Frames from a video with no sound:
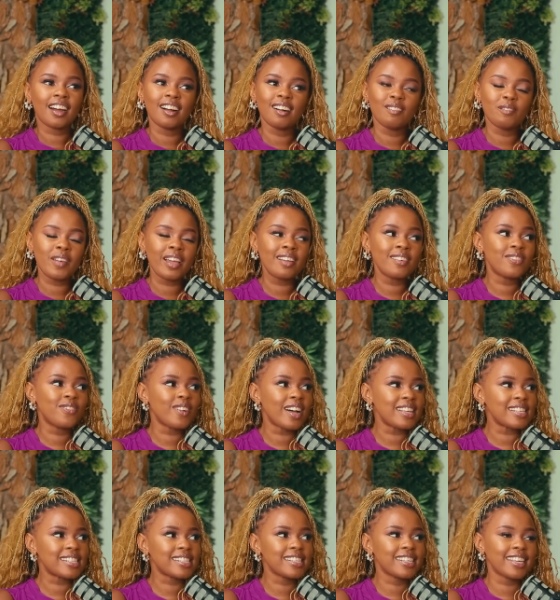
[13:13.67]
girl, my
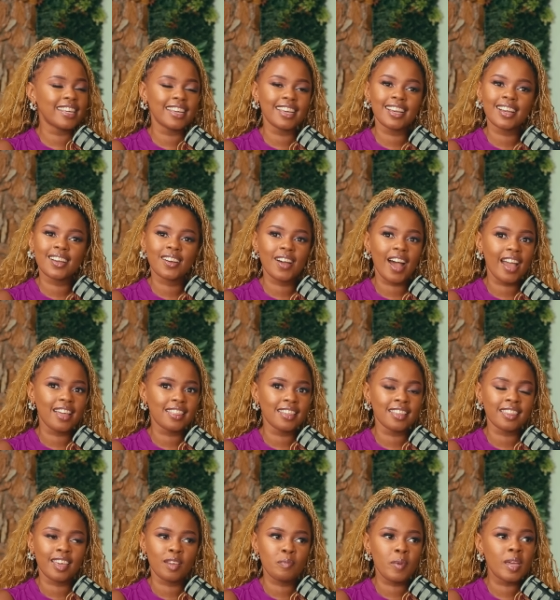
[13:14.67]
first gig, I
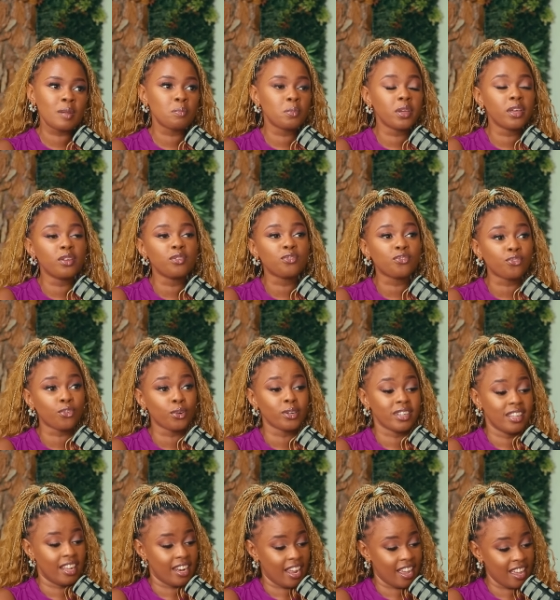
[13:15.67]
think they paid me in
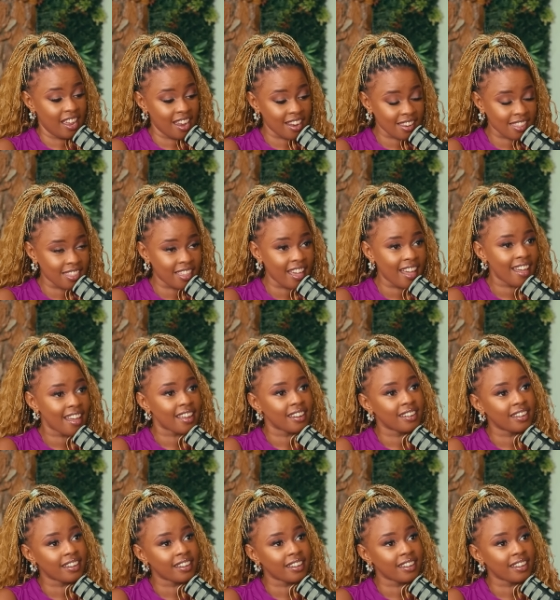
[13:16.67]
food that I ate there and